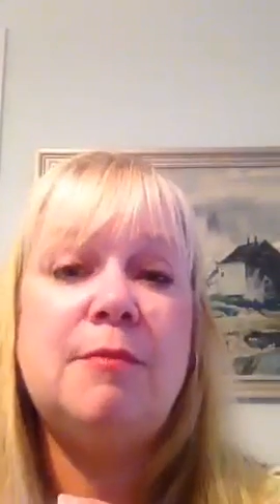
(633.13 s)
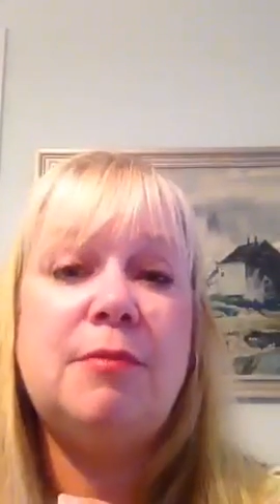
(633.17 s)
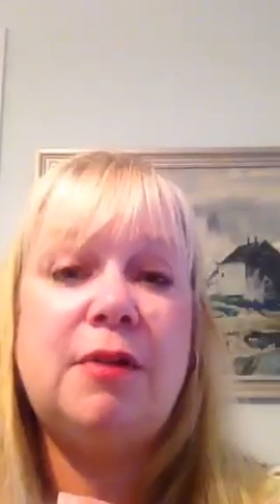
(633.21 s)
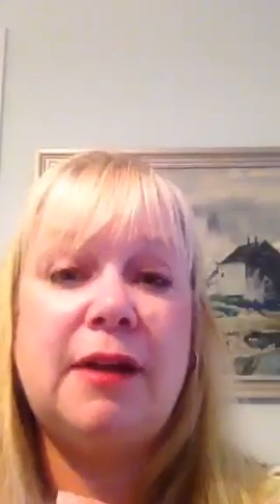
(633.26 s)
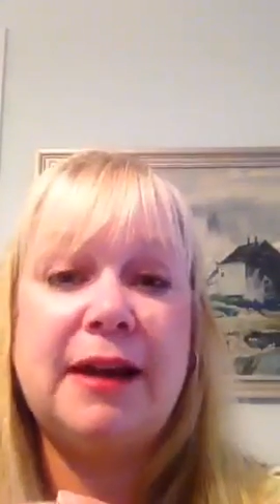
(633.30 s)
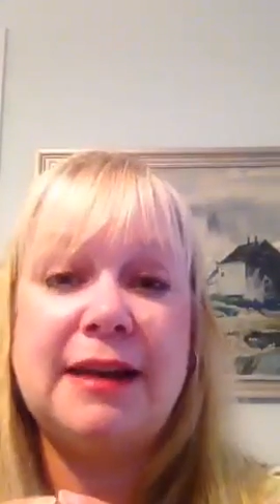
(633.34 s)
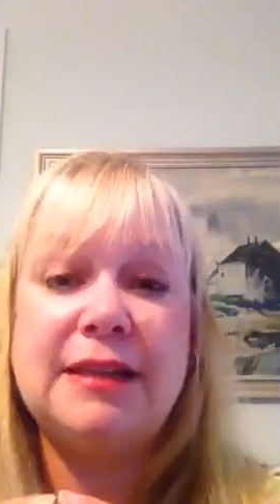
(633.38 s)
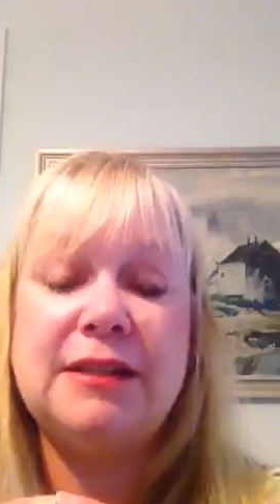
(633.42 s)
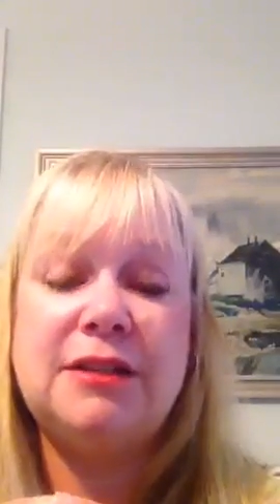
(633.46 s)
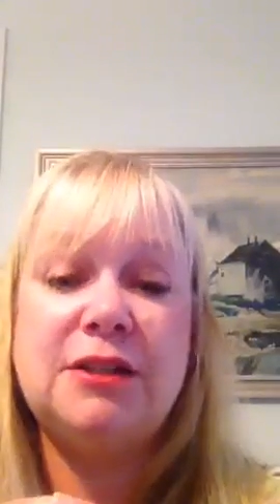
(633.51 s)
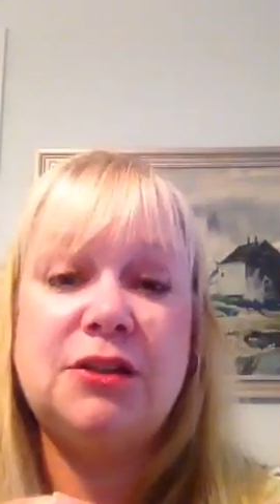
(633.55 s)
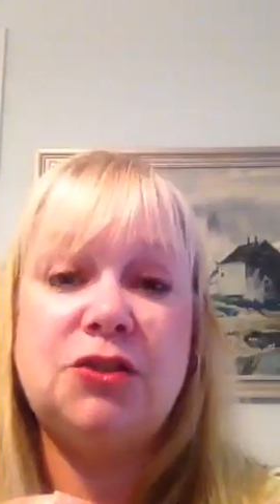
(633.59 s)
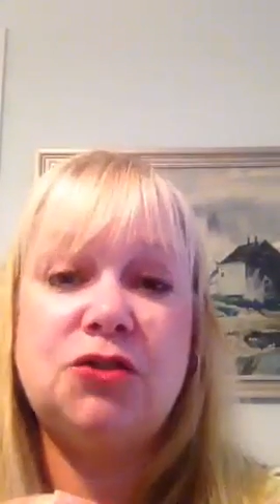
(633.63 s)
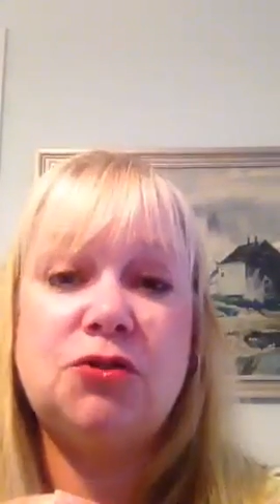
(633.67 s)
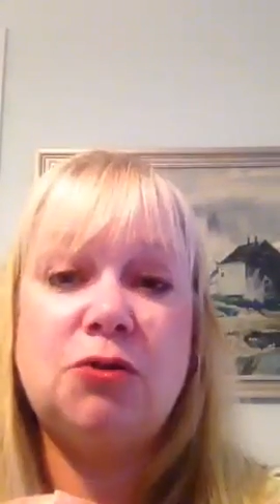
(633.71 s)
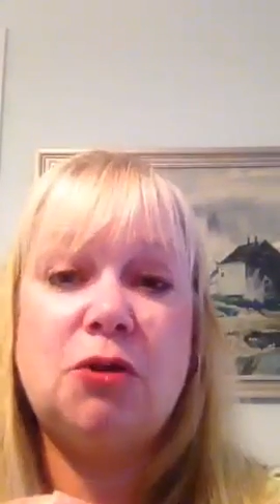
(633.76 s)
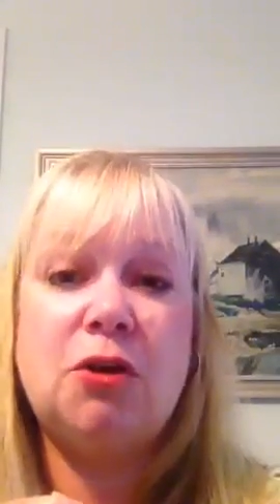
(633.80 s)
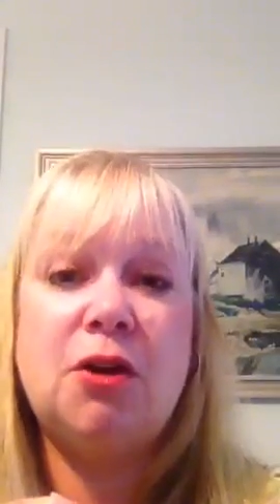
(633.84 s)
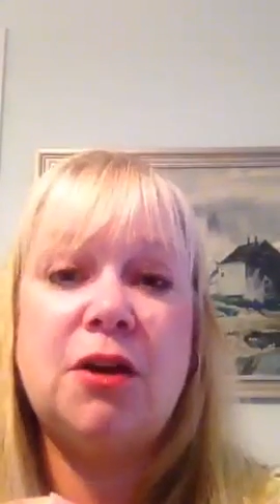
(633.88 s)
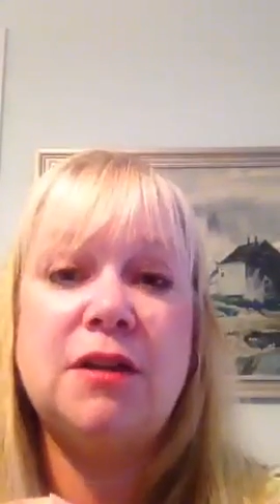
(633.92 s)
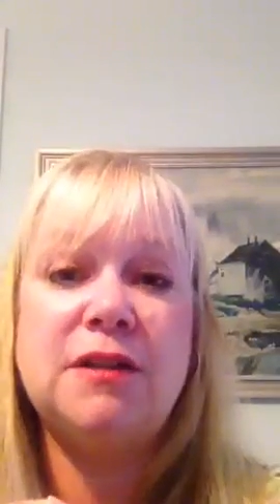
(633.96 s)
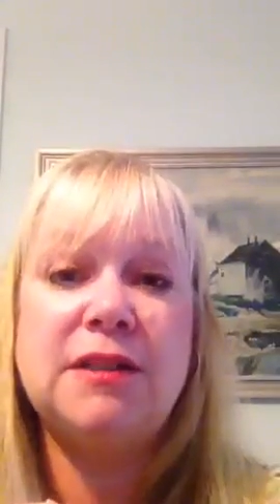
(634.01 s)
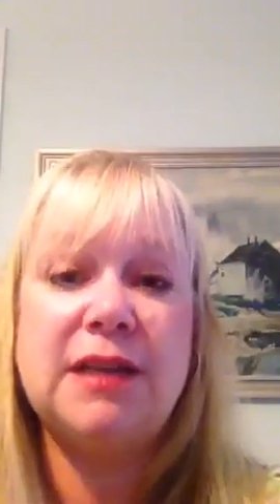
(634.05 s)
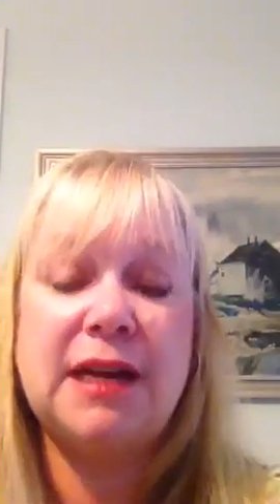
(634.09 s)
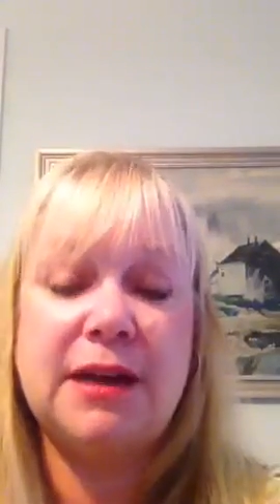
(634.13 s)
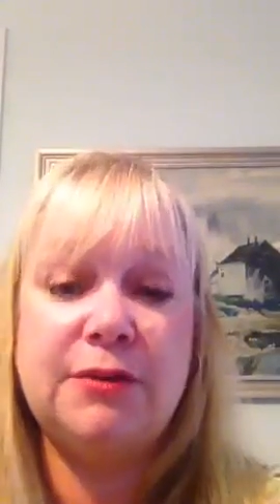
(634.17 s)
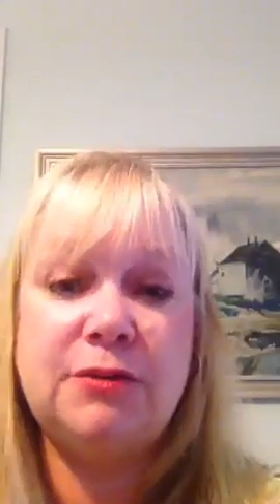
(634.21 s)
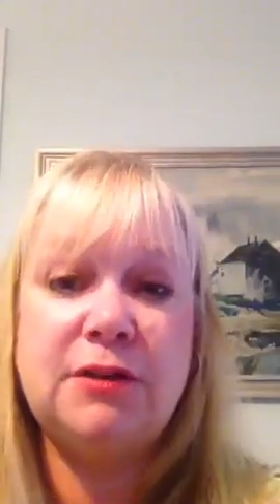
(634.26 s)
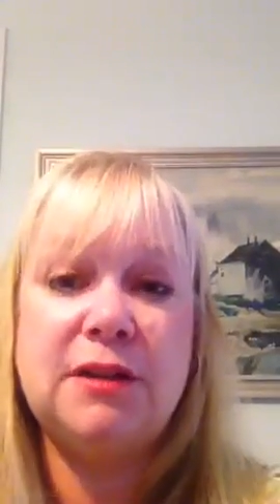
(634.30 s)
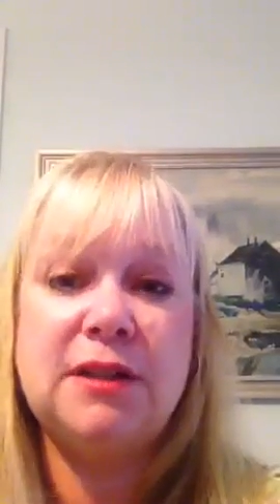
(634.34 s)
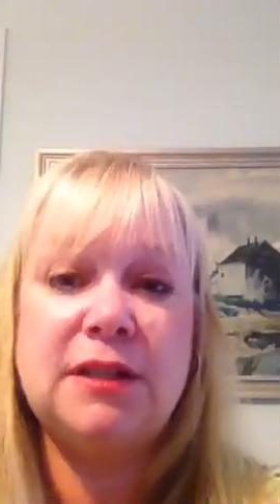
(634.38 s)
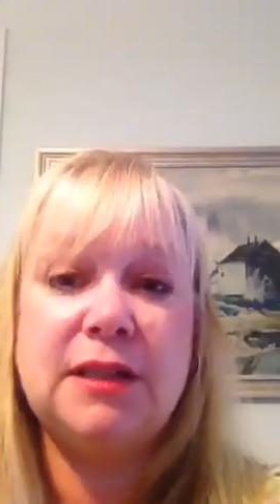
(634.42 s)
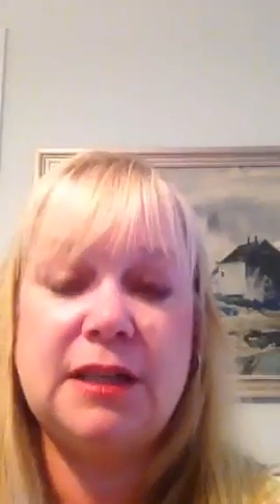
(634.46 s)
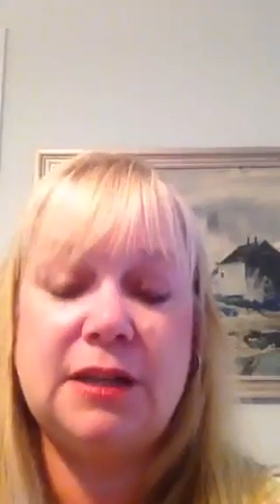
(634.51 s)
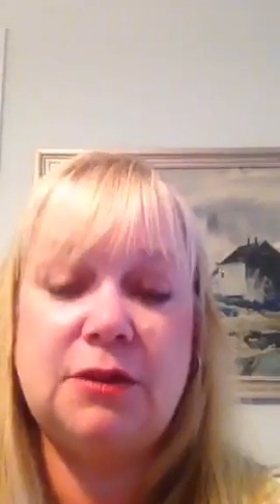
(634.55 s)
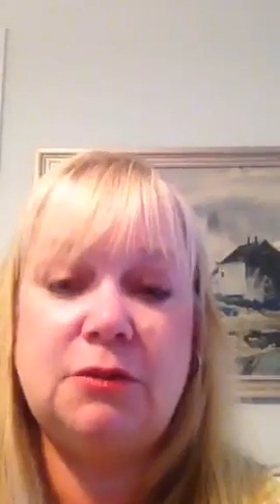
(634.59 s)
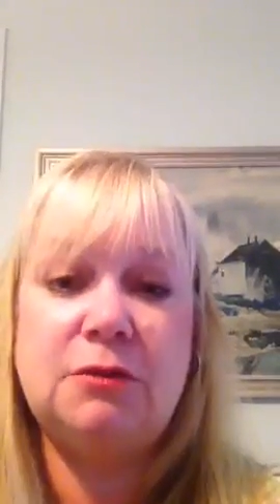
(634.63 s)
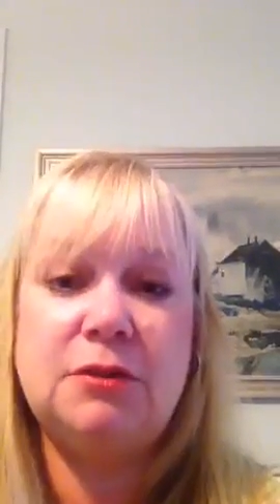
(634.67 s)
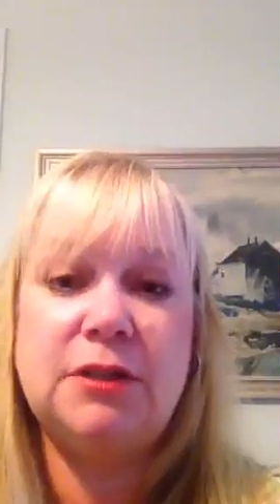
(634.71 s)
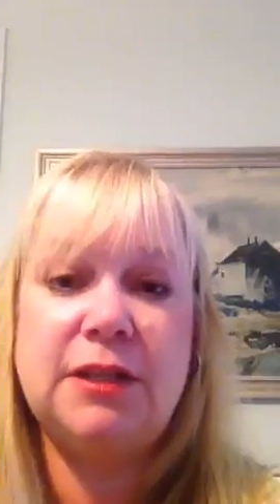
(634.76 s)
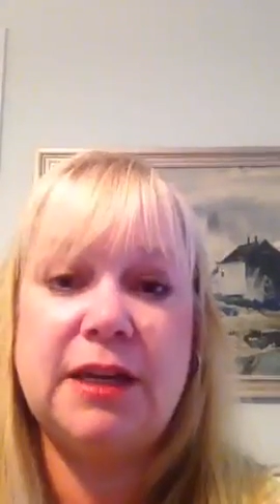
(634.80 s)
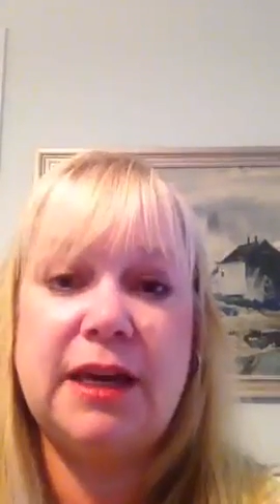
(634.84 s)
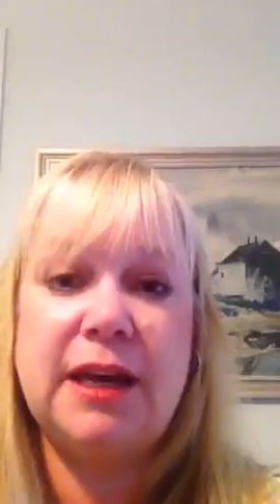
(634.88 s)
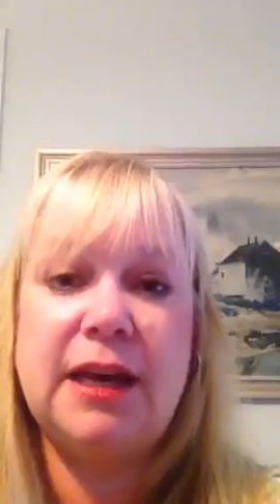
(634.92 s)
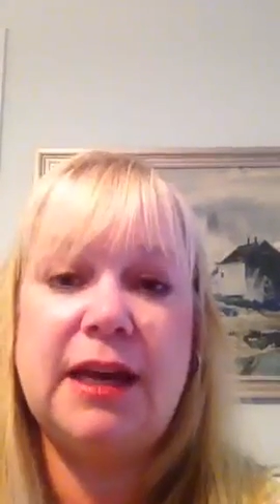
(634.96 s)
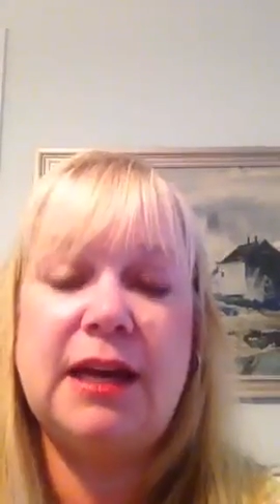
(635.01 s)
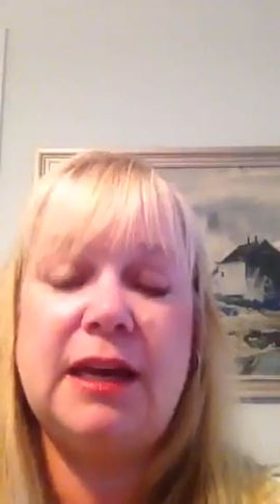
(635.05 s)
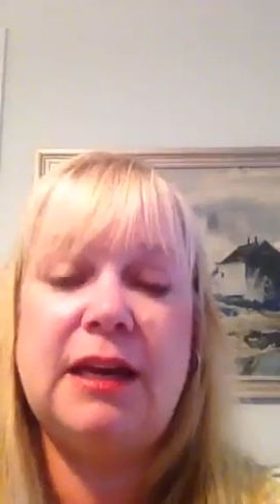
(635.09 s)
plastic straws every single
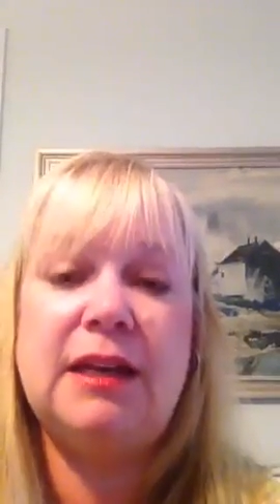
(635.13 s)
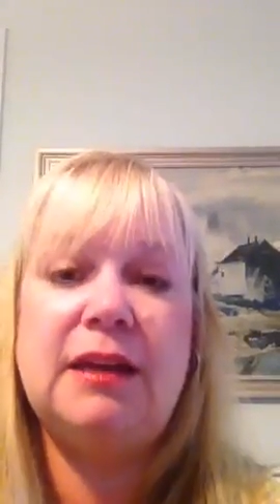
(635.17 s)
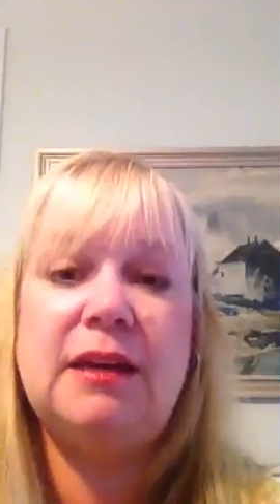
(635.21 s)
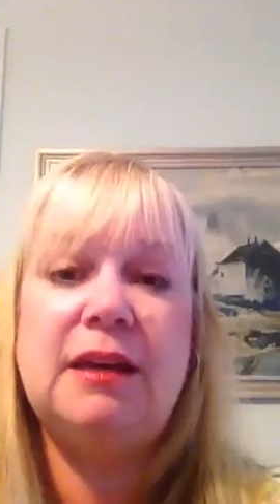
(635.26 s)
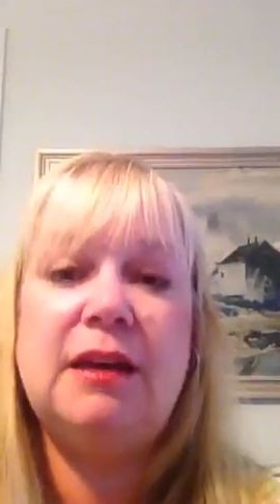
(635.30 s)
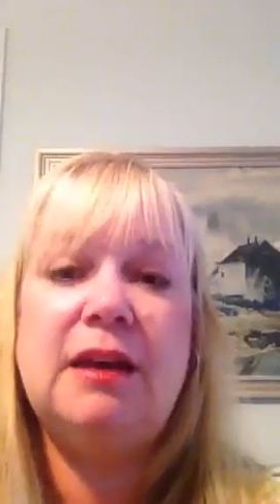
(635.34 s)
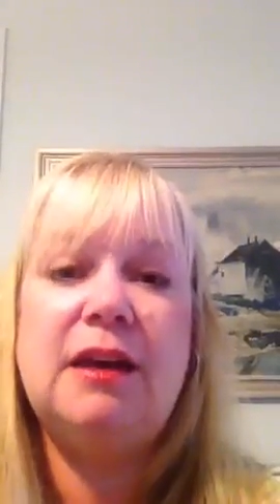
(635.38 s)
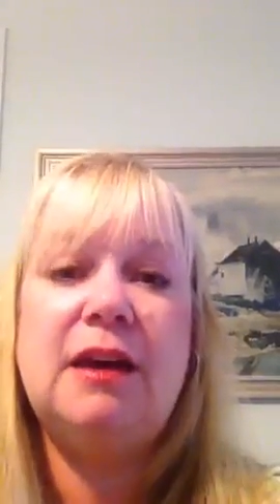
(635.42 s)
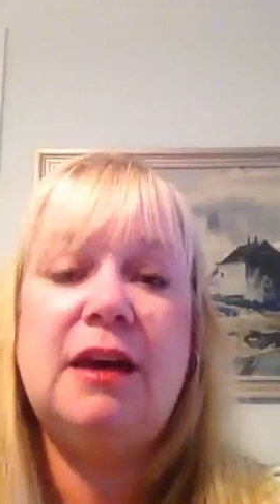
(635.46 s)
day